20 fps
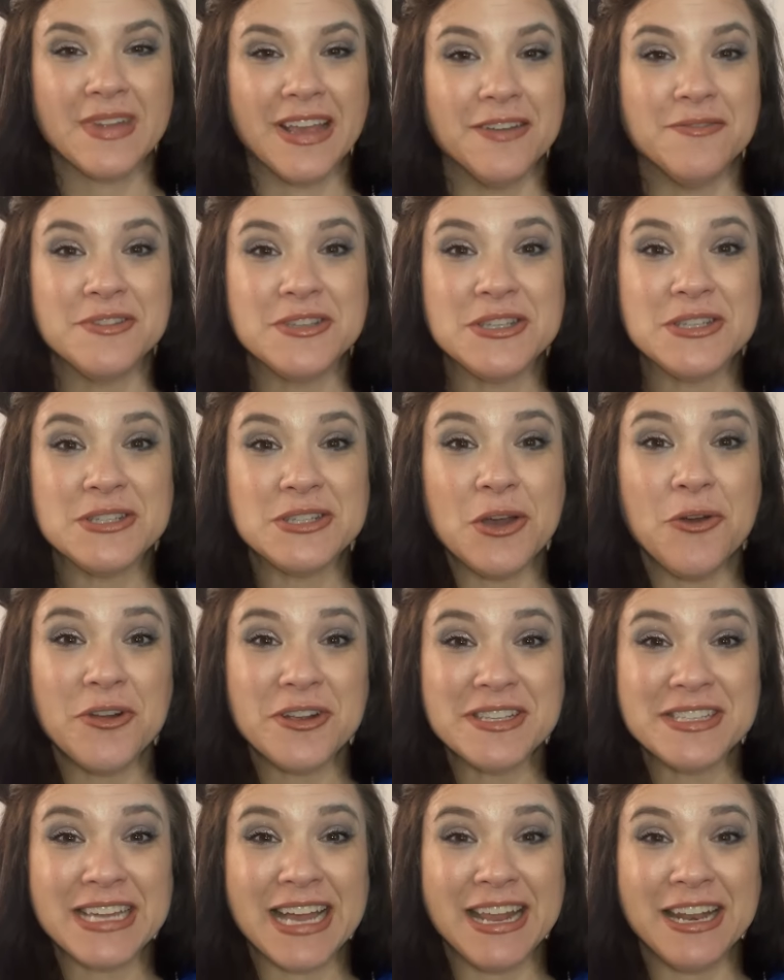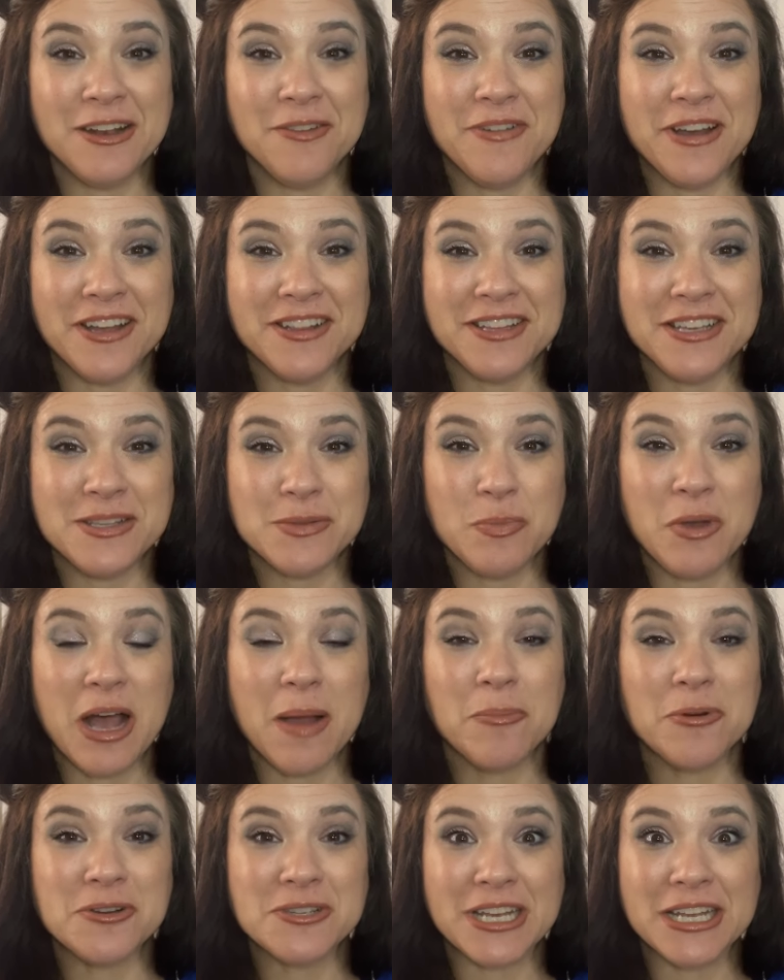I'm so excited about these
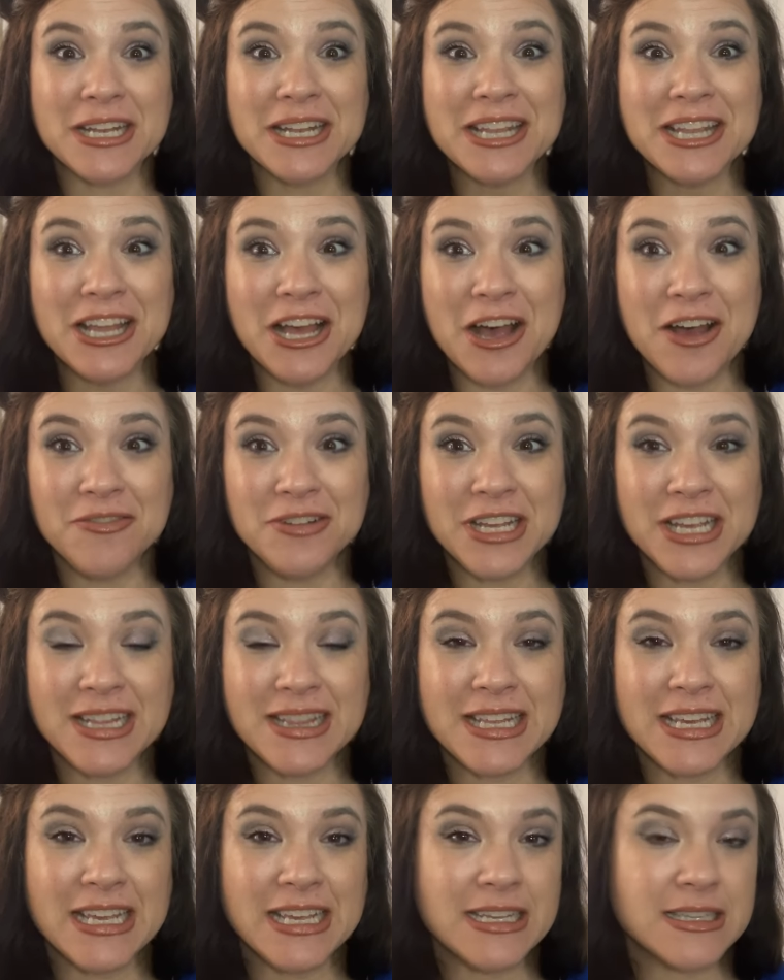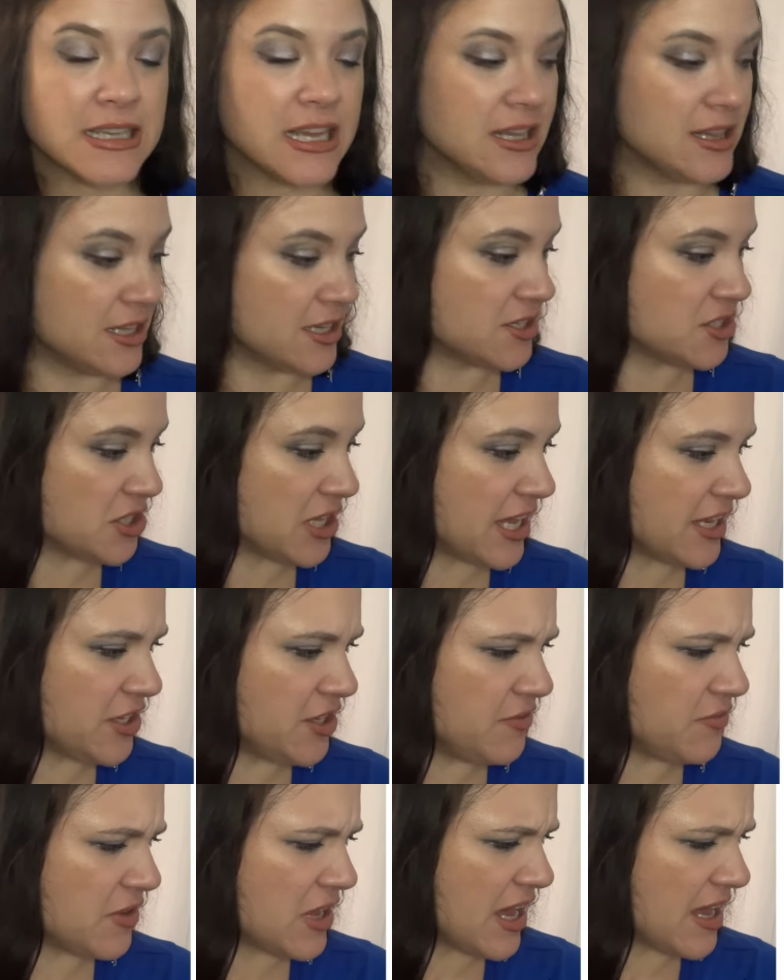poppers. I'd love to get these. It looks like
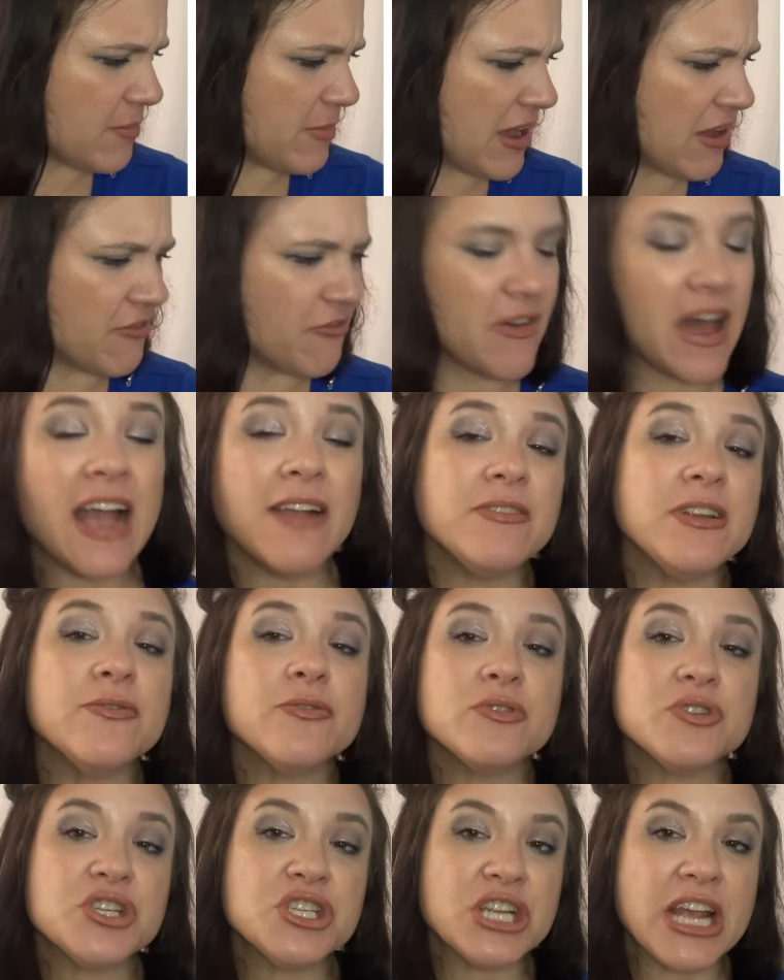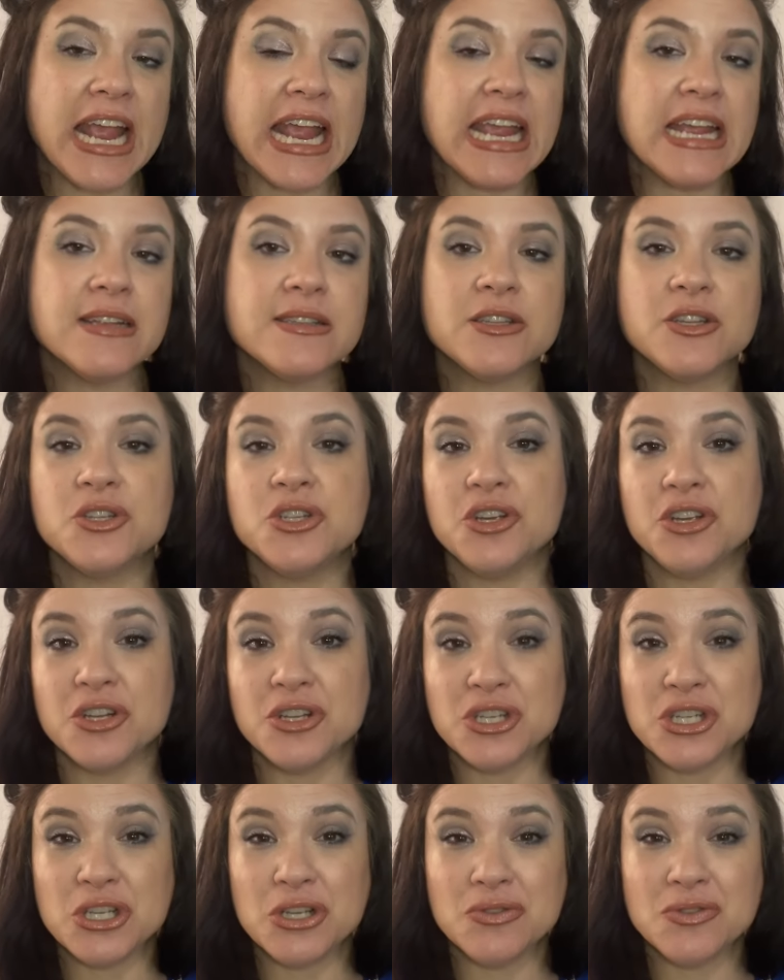you've got about five different shades that you can
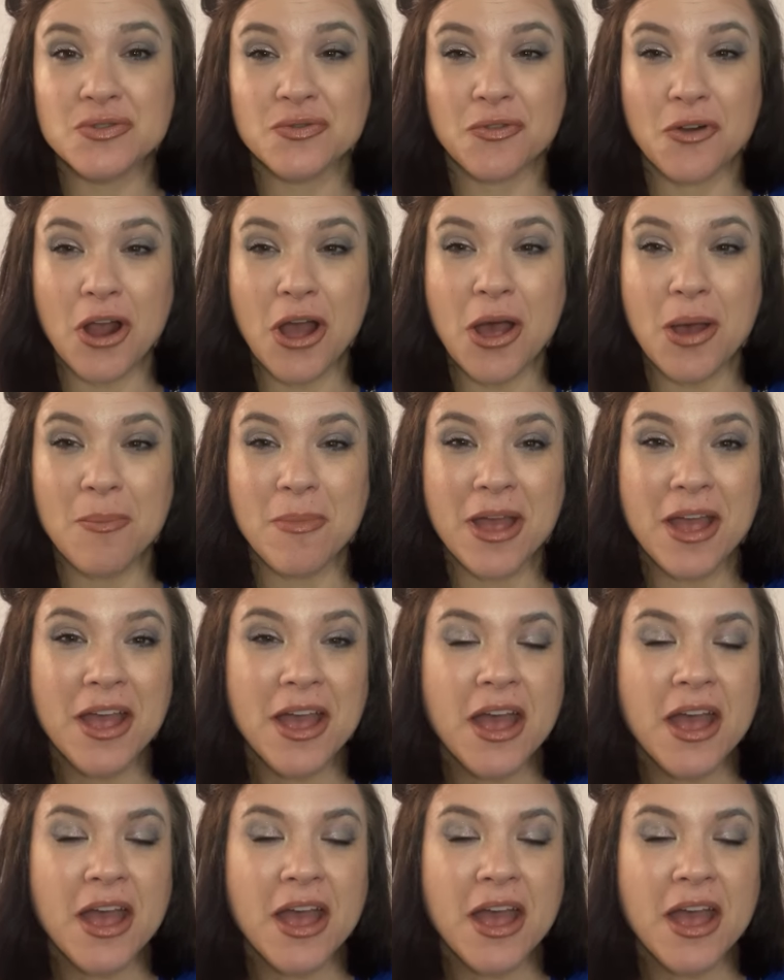choose from.